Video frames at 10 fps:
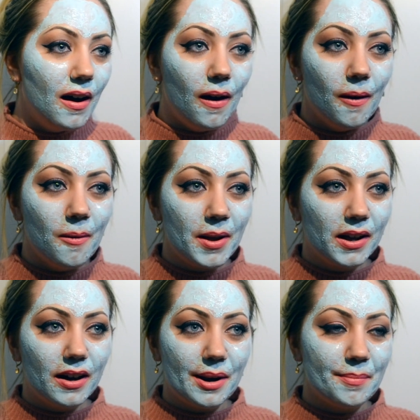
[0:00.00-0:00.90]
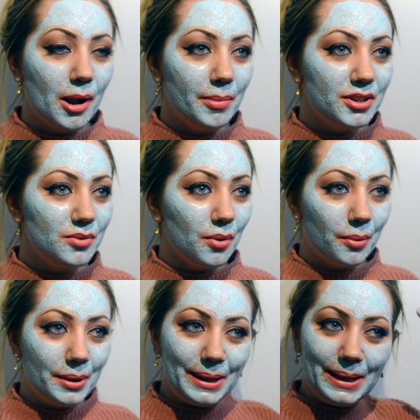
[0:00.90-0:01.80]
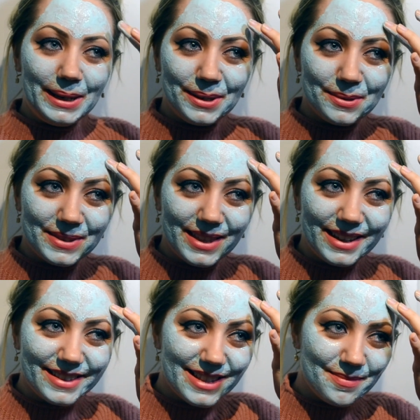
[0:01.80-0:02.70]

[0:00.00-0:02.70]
Oh my god, I'm probably too oily to use this.